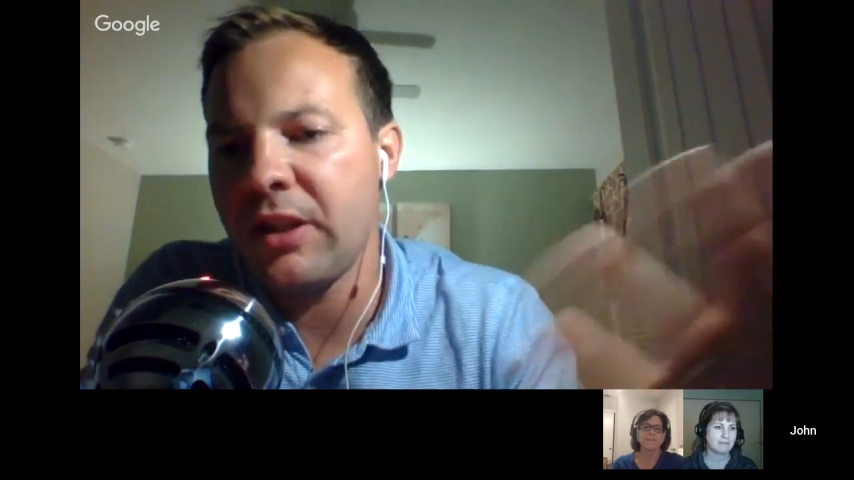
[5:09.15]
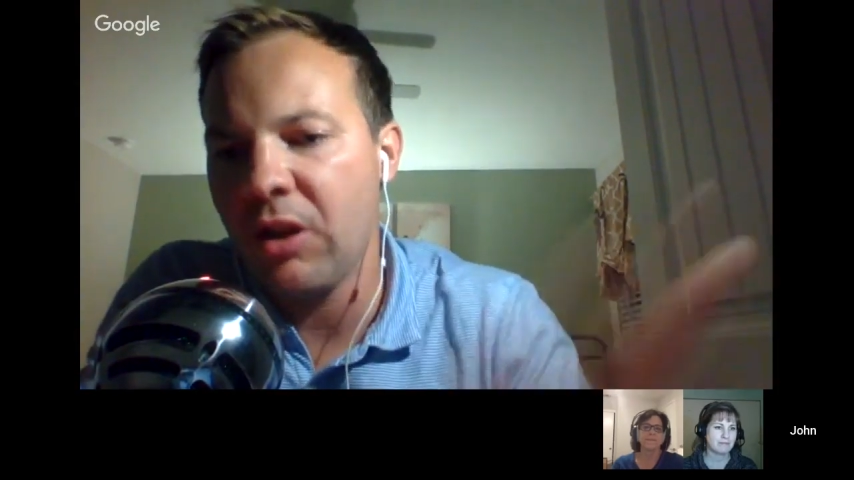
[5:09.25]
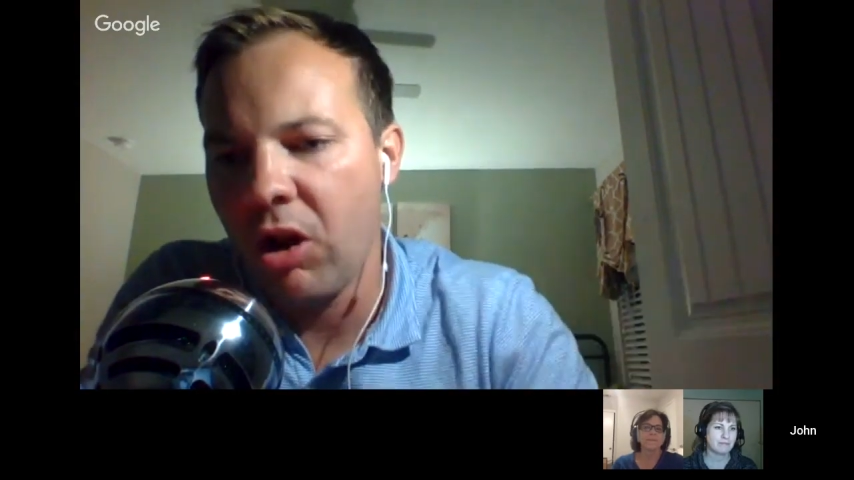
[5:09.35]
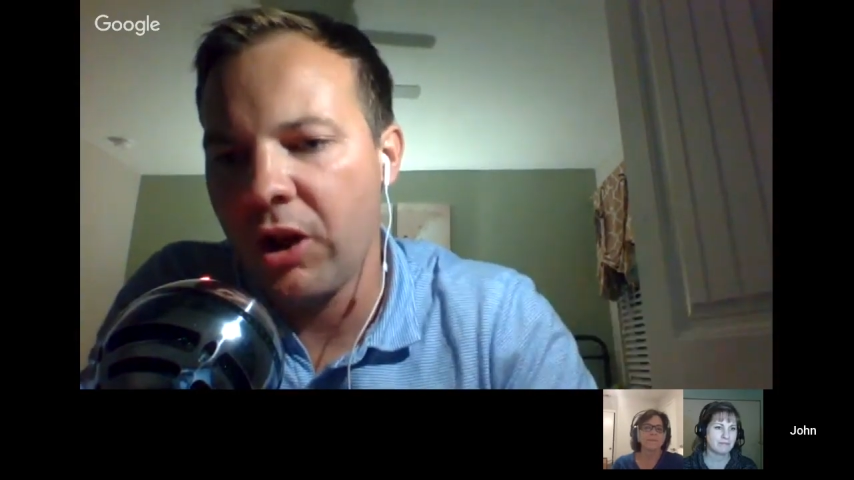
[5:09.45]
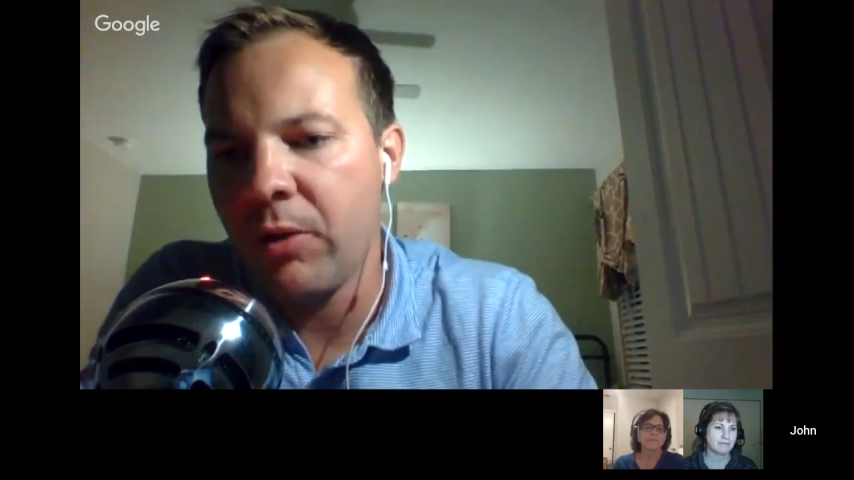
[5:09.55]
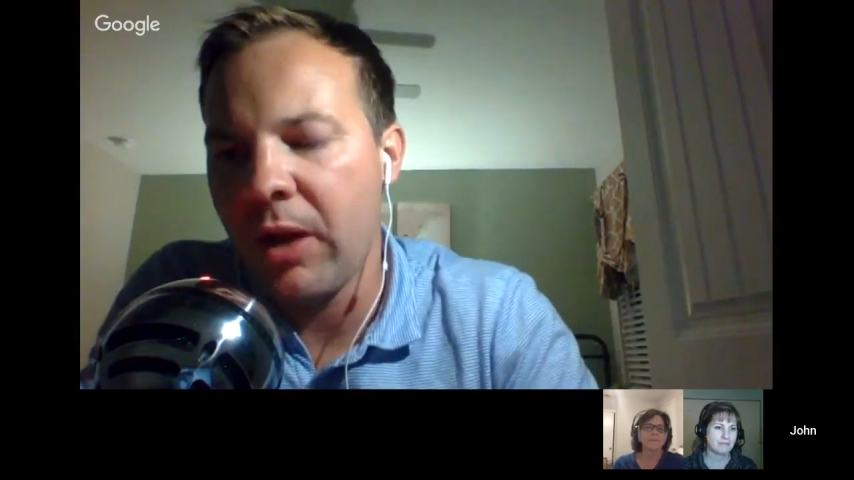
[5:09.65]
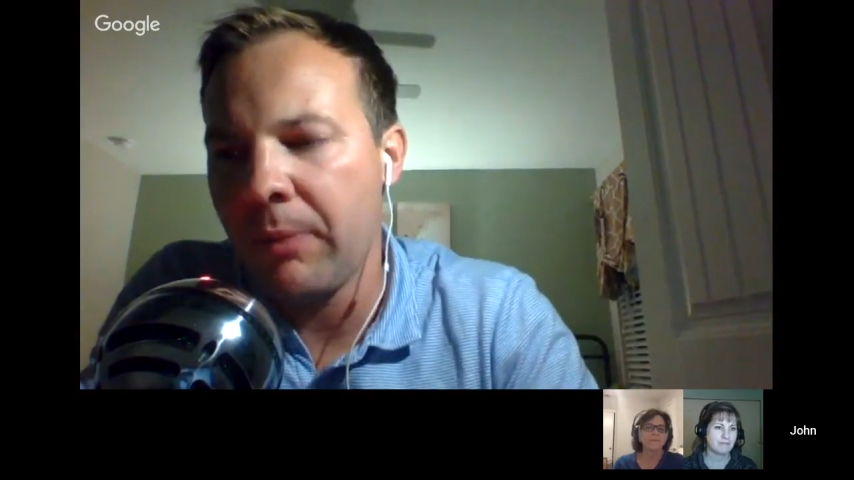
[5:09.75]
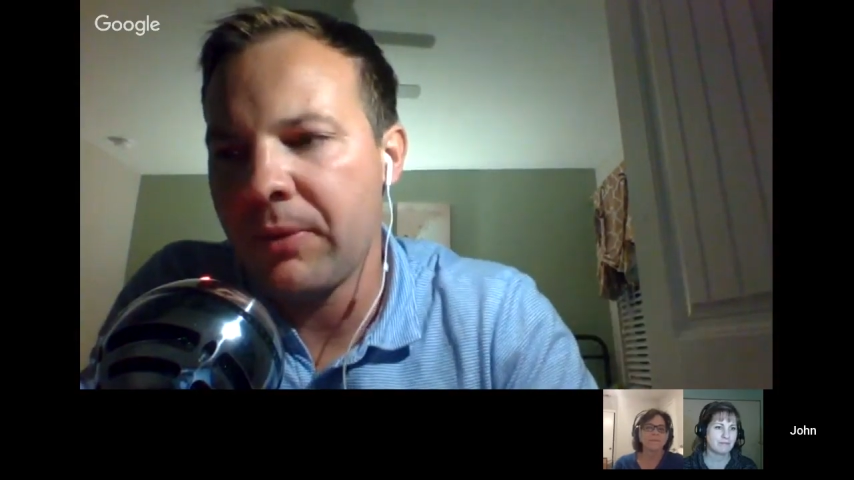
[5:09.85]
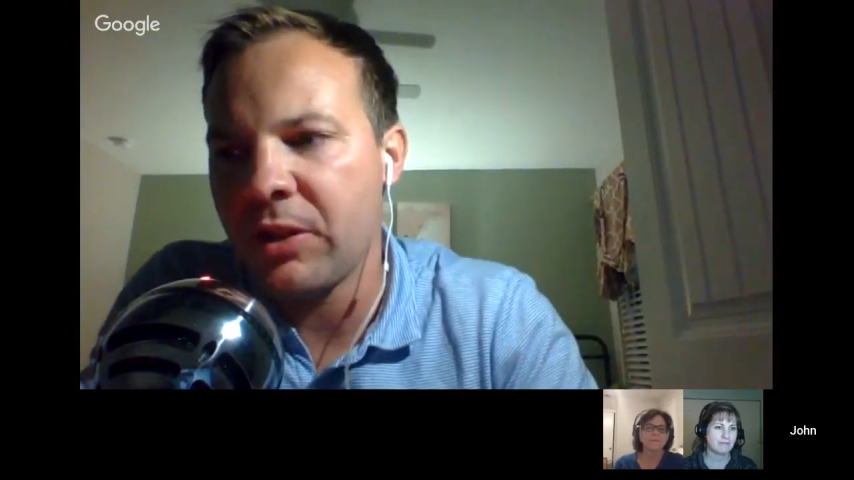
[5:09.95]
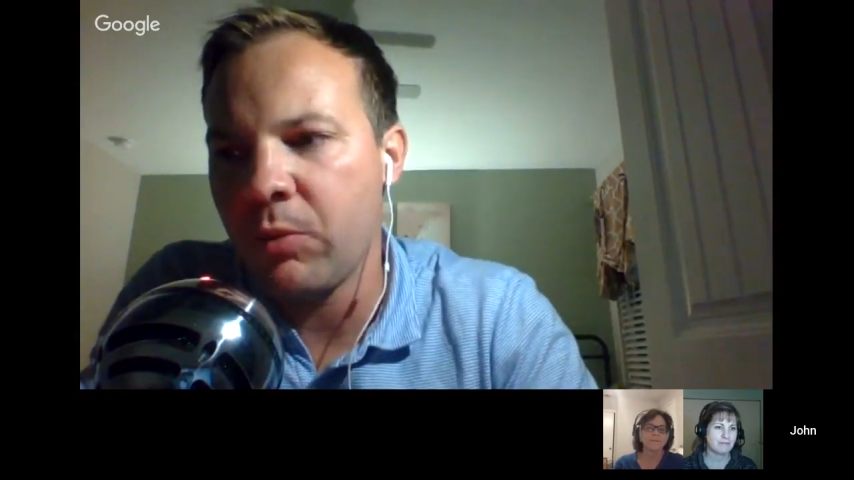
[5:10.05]
and the audio
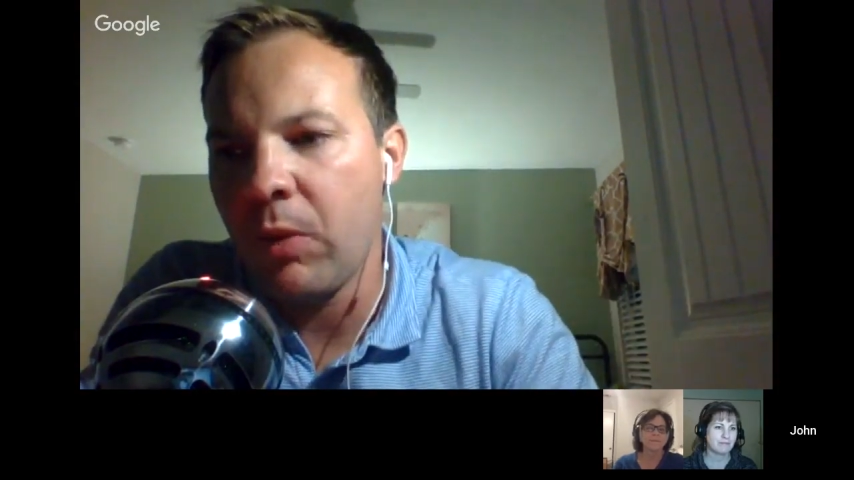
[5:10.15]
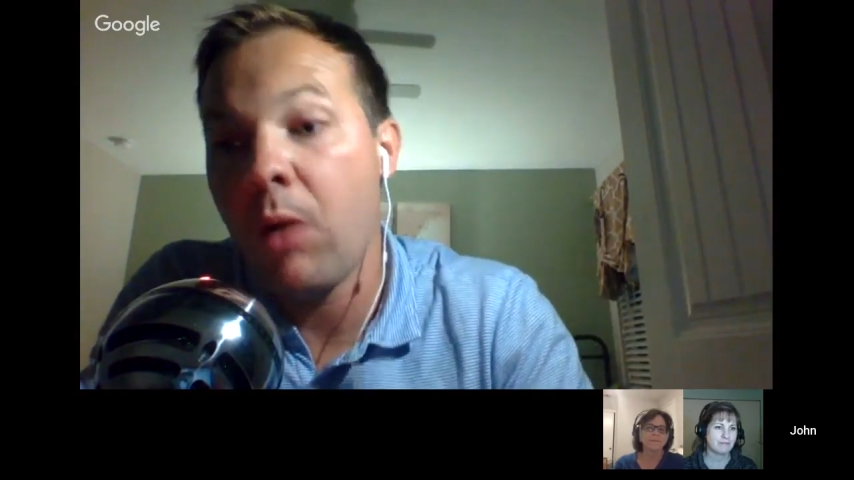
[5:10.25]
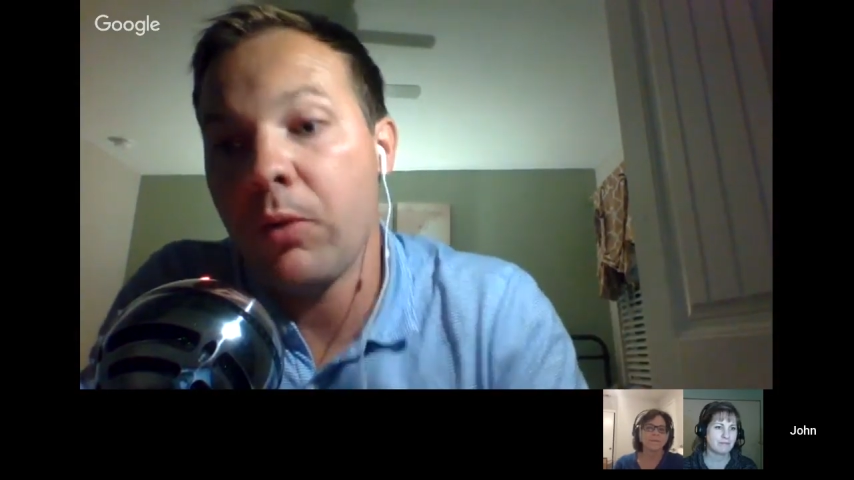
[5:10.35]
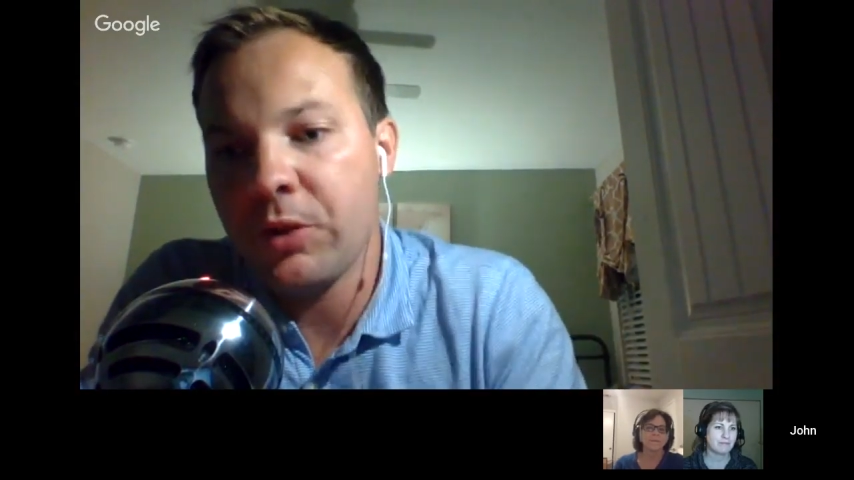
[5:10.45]
element as well,